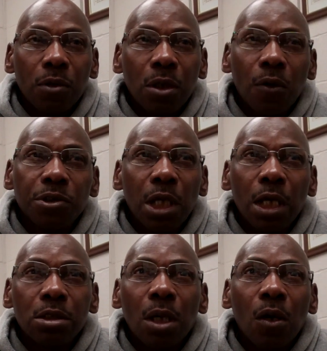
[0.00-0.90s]
Coach
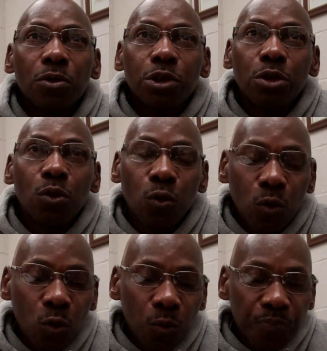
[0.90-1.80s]
had talked
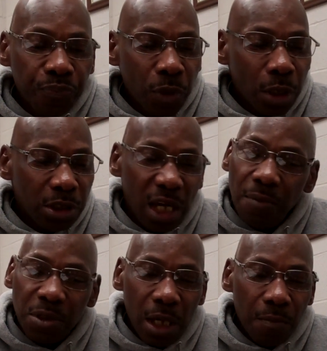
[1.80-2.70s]
to
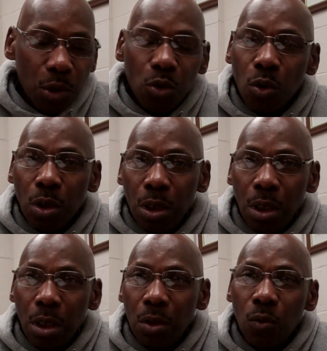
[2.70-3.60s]
James Edmond
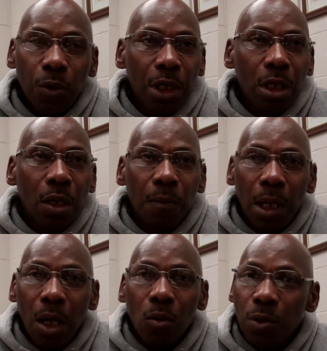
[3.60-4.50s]
earlier in the week
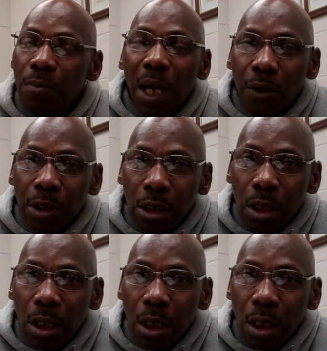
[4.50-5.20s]
about rebounding.